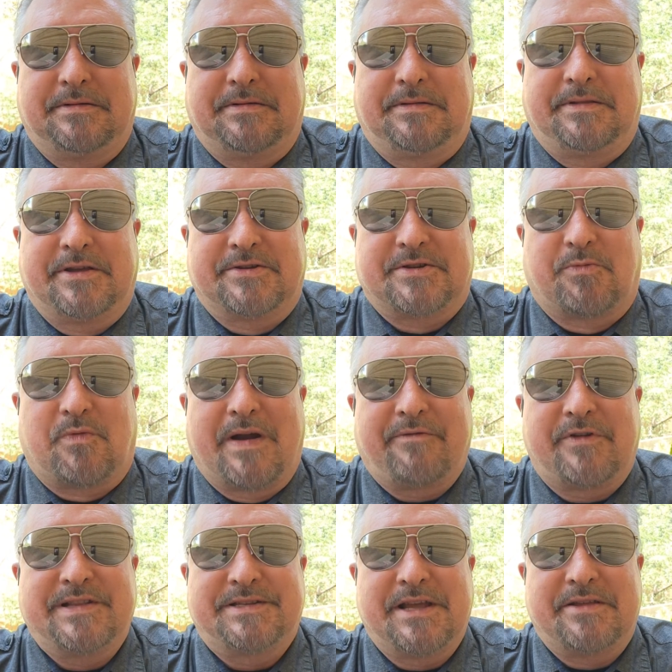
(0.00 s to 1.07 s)
there's a
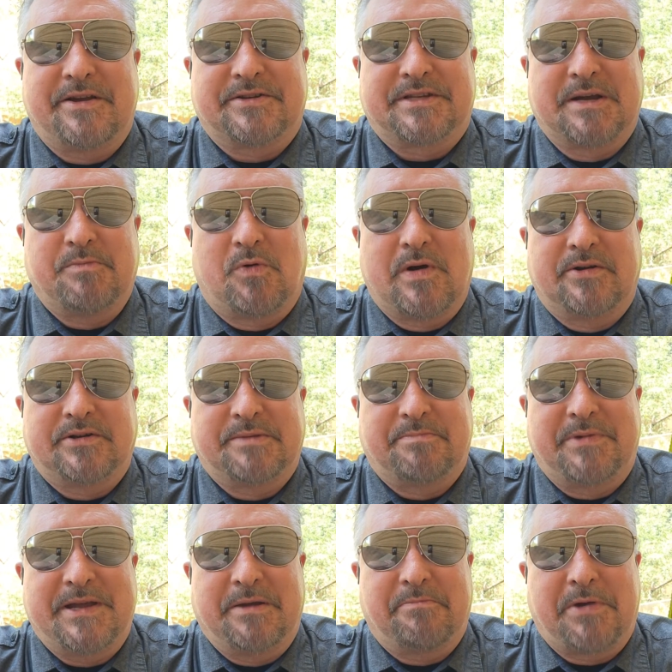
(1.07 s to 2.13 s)
reference in there somewhere to
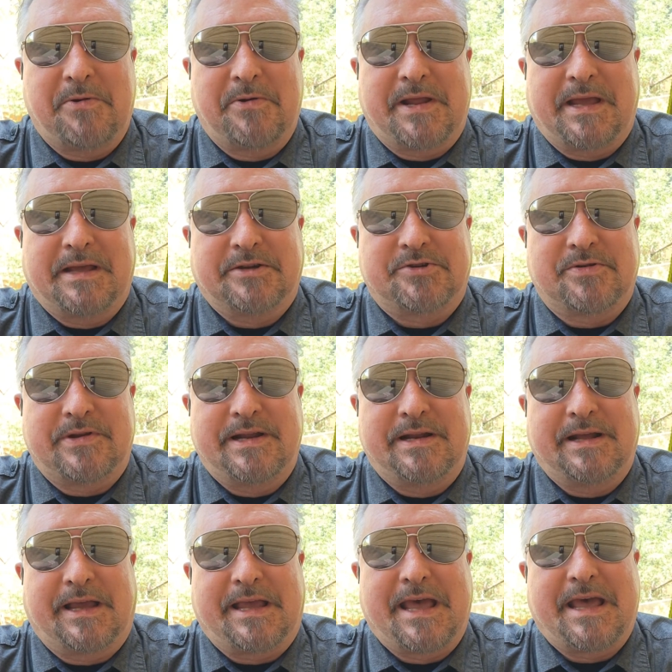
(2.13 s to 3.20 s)
Pink Pony, and
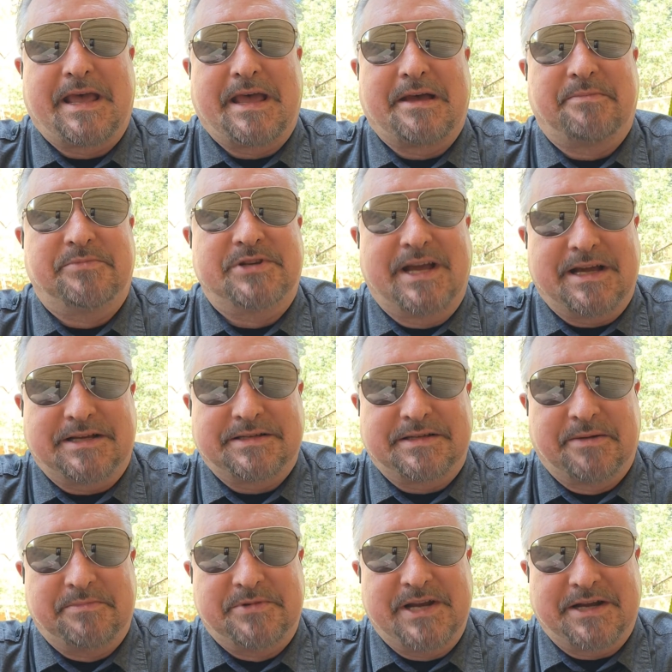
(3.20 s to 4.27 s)
Trina K objects.
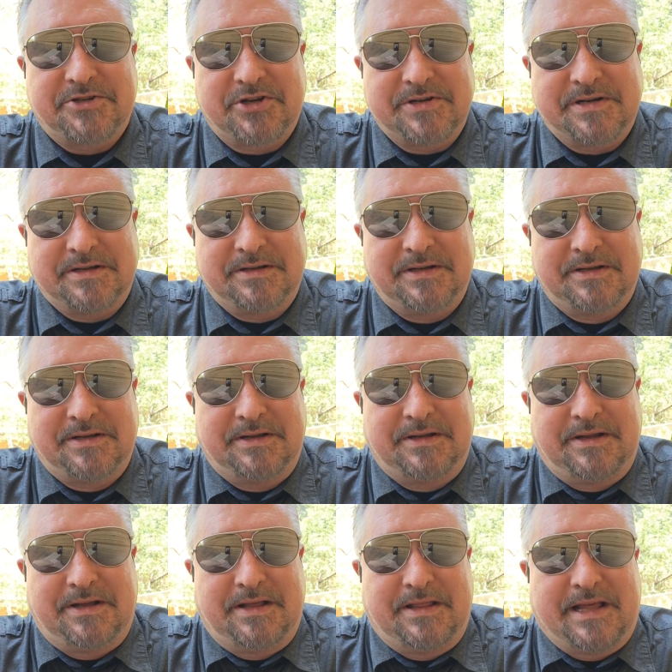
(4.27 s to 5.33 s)
Objection,
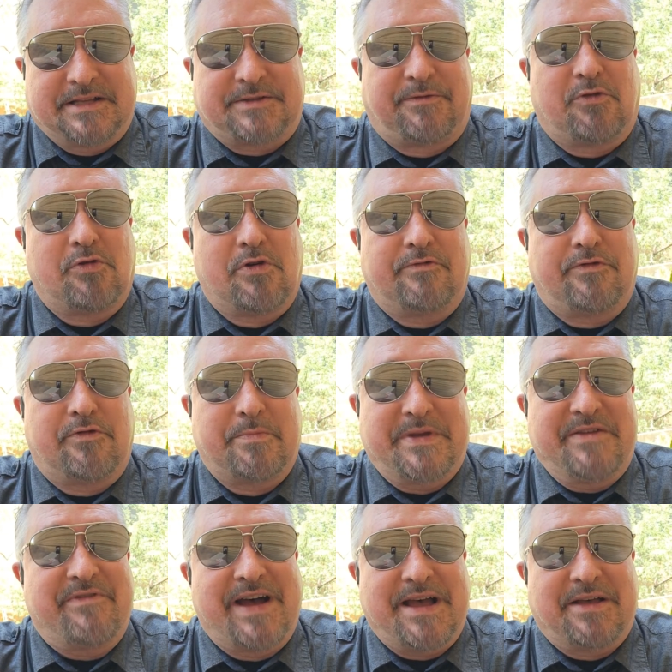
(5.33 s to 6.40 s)
that's
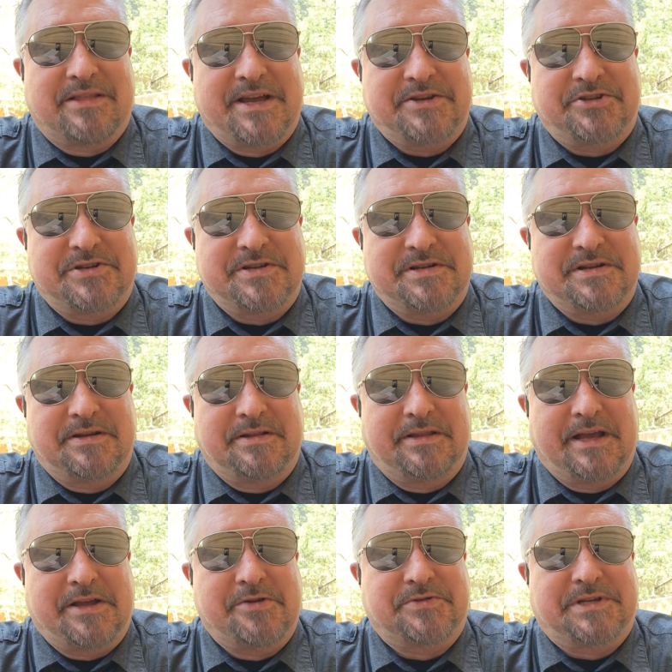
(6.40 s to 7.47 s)
404B violation,
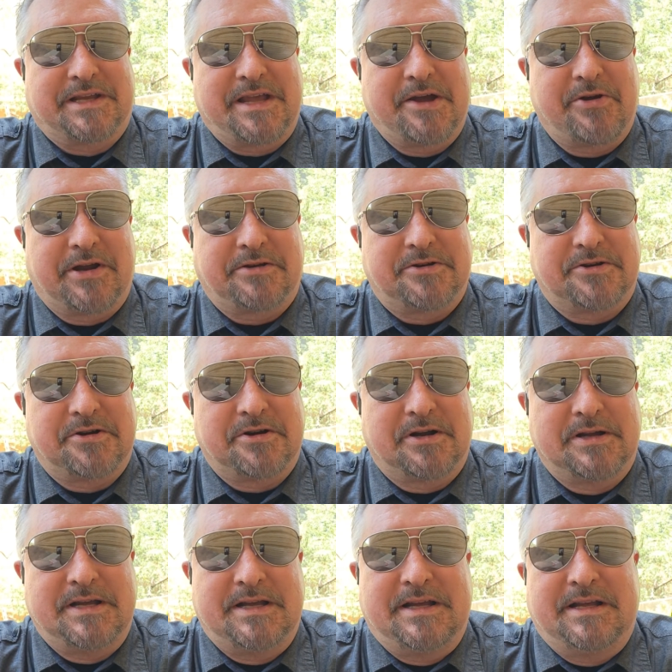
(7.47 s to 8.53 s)
that goes to character.
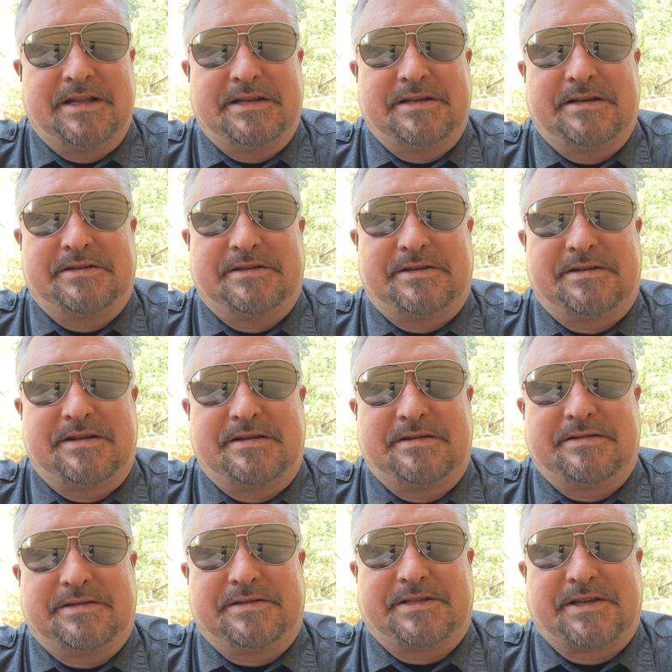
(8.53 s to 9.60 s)

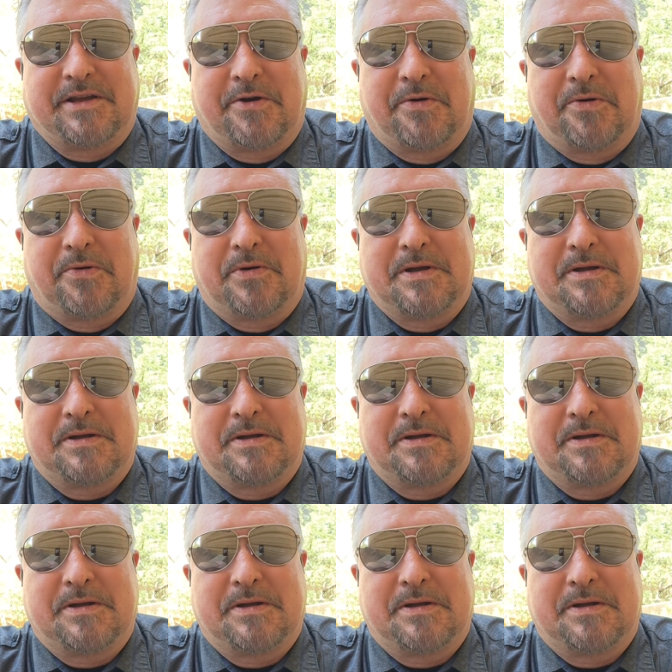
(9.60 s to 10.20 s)
So